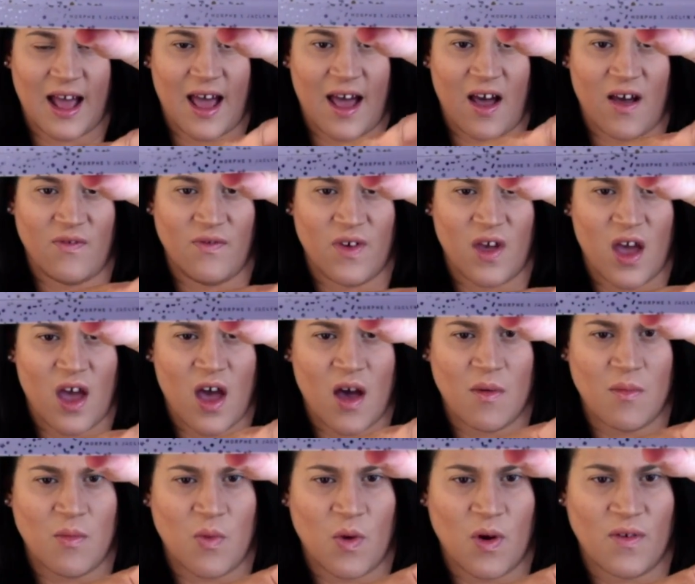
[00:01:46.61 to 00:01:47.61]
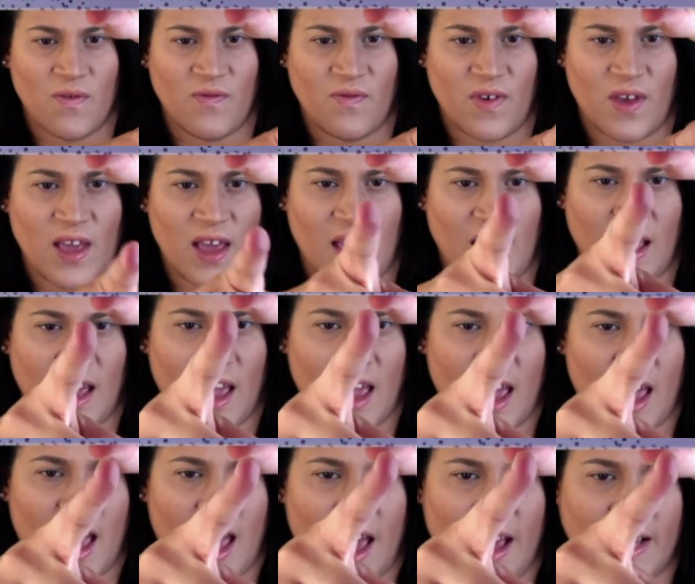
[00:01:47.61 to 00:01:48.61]
have Morphe
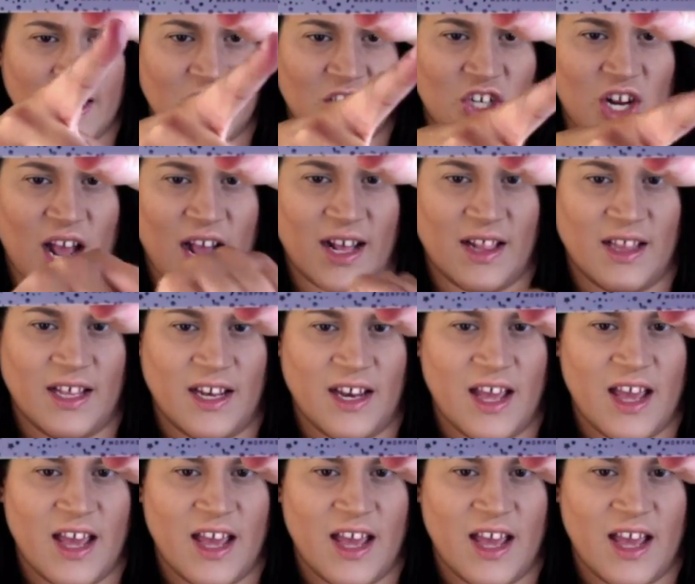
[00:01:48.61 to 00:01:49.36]
X Jaclyn